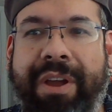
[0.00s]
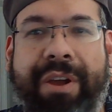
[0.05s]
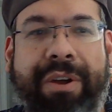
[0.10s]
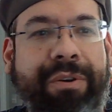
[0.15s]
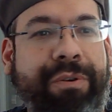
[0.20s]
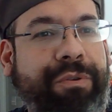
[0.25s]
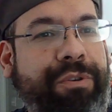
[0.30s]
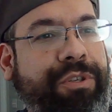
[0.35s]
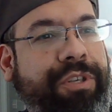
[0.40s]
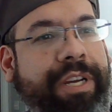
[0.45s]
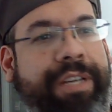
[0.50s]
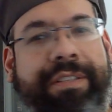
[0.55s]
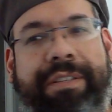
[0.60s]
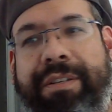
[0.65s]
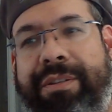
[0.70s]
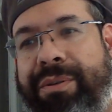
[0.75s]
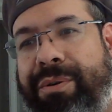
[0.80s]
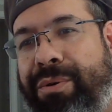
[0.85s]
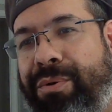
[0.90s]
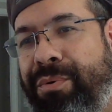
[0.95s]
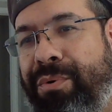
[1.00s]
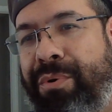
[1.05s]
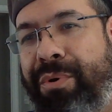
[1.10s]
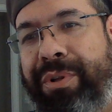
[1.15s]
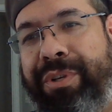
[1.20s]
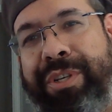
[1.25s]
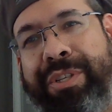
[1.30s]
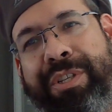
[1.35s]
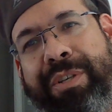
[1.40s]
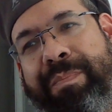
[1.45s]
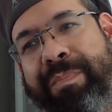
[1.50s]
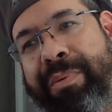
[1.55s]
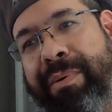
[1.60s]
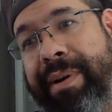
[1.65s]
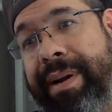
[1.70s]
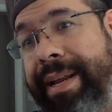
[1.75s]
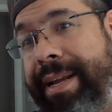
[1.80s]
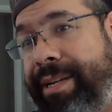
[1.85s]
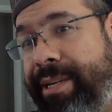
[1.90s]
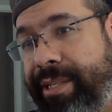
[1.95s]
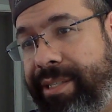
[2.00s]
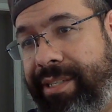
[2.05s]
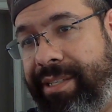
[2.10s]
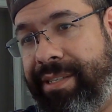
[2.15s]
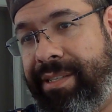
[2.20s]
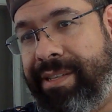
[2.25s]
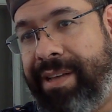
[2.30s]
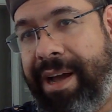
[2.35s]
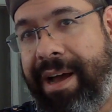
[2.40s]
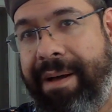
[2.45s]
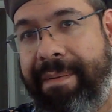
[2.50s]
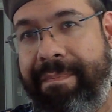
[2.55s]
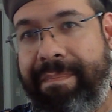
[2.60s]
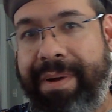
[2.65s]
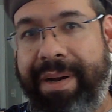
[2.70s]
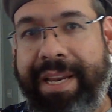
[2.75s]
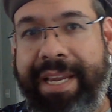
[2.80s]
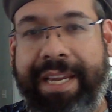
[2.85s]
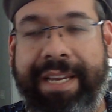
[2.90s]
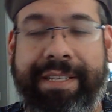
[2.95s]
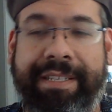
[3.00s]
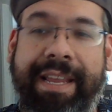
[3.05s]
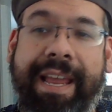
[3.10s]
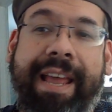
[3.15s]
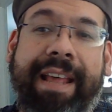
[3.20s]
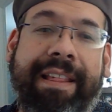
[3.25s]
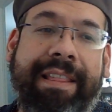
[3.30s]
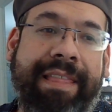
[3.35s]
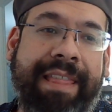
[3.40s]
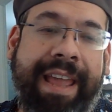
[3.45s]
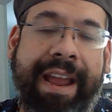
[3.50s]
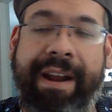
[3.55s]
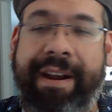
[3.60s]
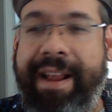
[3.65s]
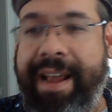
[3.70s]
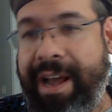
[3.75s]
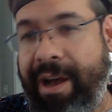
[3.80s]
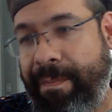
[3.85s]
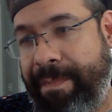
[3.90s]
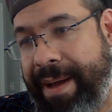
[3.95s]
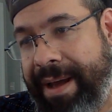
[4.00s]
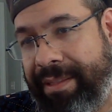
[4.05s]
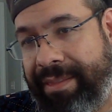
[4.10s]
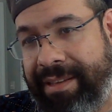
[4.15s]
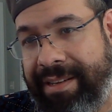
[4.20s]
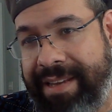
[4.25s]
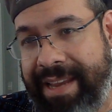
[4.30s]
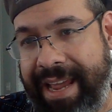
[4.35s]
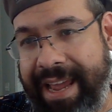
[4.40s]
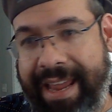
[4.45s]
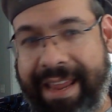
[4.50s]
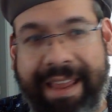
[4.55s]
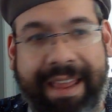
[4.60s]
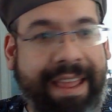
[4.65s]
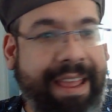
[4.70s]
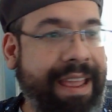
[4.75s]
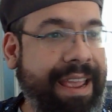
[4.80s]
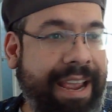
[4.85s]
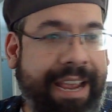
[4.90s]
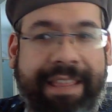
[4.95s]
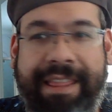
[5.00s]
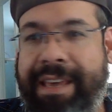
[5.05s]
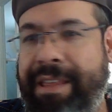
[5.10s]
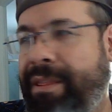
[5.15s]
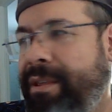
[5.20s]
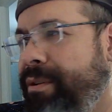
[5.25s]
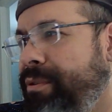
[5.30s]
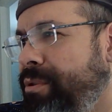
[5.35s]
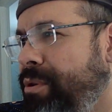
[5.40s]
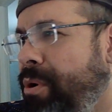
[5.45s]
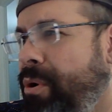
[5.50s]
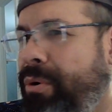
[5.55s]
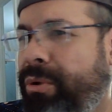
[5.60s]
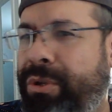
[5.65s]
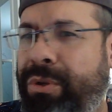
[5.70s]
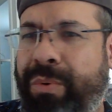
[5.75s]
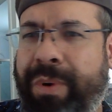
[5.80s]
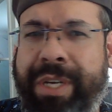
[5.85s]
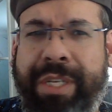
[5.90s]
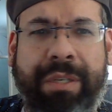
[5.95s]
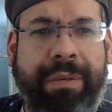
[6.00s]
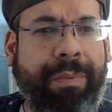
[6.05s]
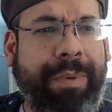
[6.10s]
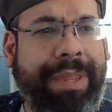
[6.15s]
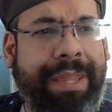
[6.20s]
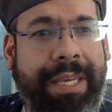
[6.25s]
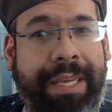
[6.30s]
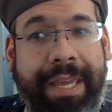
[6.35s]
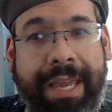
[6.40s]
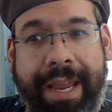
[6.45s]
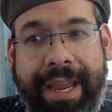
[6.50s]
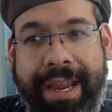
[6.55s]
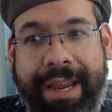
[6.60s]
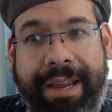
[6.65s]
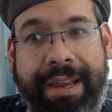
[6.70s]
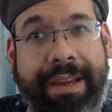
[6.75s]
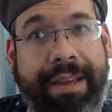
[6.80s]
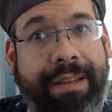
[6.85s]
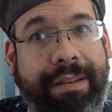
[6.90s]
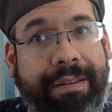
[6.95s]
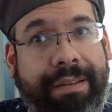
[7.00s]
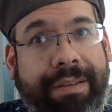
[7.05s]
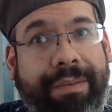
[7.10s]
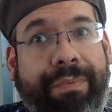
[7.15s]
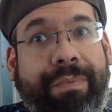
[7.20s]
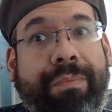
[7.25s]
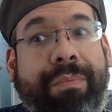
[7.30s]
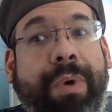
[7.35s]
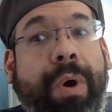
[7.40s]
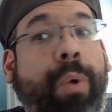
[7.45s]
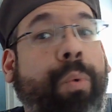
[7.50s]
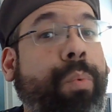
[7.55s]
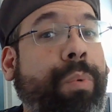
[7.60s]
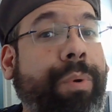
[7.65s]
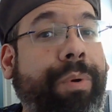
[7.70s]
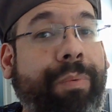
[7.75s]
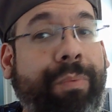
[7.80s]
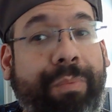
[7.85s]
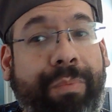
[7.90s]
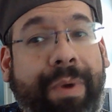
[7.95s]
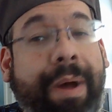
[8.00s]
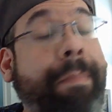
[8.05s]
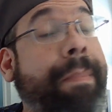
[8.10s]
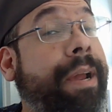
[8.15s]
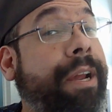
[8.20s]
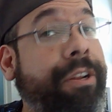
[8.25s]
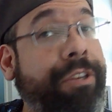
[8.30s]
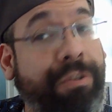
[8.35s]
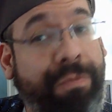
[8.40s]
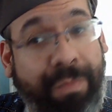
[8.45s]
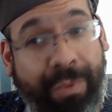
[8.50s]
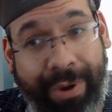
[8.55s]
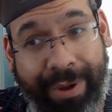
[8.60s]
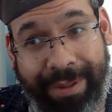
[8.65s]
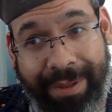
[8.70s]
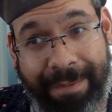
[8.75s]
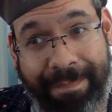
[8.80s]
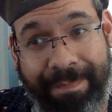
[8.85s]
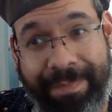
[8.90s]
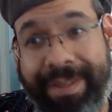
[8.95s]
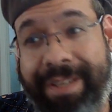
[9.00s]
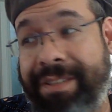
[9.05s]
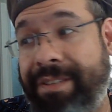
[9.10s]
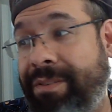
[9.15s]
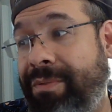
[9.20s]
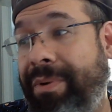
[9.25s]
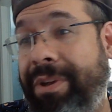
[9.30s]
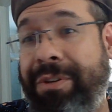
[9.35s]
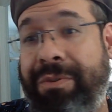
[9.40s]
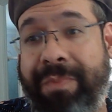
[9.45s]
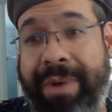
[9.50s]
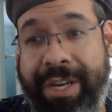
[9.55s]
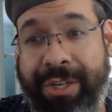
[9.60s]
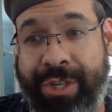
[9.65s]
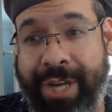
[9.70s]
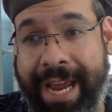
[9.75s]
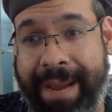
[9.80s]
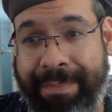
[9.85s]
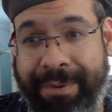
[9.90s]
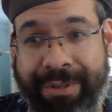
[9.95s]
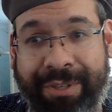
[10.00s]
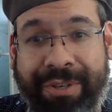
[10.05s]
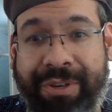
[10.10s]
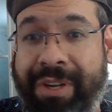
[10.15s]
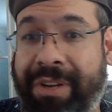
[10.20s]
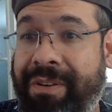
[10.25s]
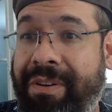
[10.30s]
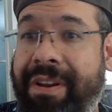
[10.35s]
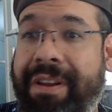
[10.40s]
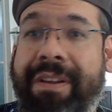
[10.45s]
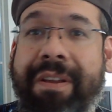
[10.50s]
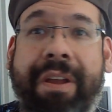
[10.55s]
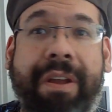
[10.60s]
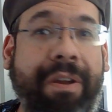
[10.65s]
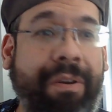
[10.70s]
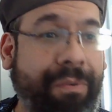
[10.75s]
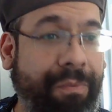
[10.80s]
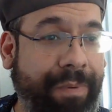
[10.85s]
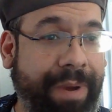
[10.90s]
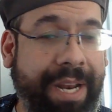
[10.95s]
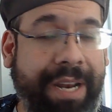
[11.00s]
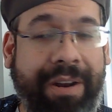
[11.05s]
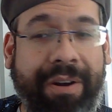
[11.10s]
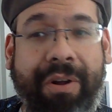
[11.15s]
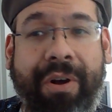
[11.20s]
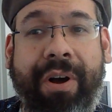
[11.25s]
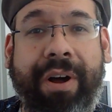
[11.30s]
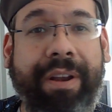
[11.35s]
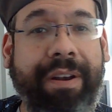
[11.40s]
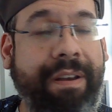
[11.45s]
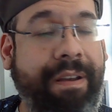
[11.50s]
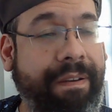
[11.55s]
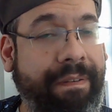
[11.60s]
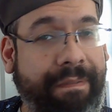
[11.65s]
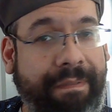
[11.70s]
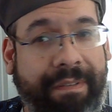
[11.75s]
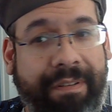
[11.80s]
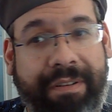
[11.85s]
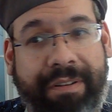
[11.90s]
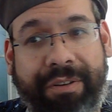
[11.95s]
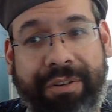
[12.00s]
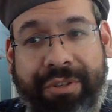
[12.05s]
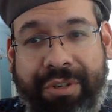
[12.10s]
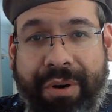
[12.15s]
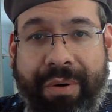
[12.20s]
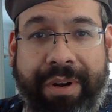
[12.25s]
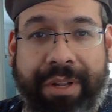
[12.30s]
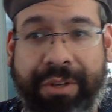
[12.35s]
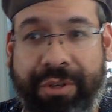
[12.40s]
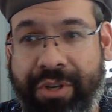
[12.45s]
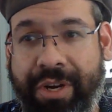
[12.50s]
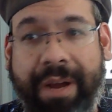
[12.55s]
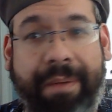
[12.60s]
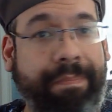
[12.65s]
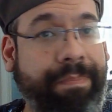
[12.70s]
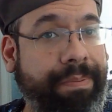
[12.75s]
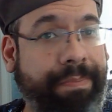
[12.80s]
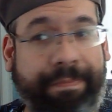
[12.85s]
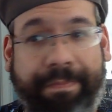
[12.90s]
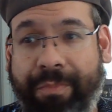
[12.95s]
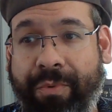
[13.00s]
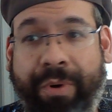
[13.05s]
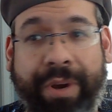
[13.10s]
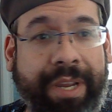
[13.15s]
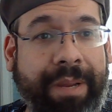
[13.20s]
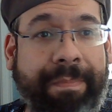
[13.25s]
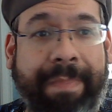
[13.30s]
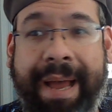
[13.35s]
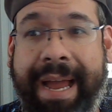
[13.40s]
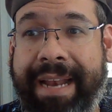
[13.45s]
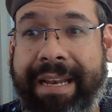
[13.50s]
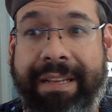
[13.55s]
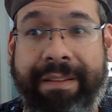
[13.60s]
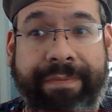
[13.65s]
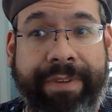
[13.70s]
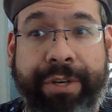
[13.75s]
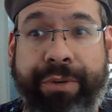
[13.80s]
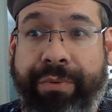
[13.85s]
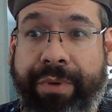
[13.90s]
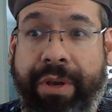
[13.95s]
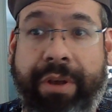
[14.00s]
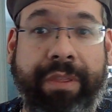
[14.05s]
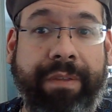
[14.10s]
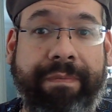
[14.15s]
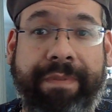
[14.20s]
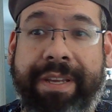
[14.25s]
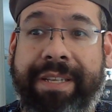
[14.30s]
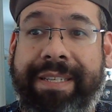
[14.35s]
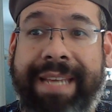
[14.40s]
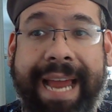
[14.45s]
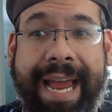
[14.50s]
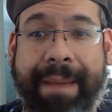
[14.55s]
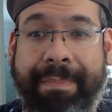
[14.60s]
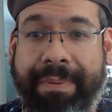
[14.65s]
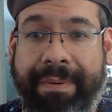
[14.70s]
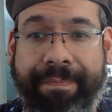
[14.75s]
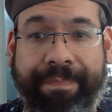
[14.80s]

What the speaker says: who's just as cool, just as pretty, just as dumb, but he's there to help out the day. And then there's the whole twist with the king, and, well, I'm not going to spoil it, because it's only 20 chapters, and you can read it on Shonen Jump, or you could buy it individually on the Viz app.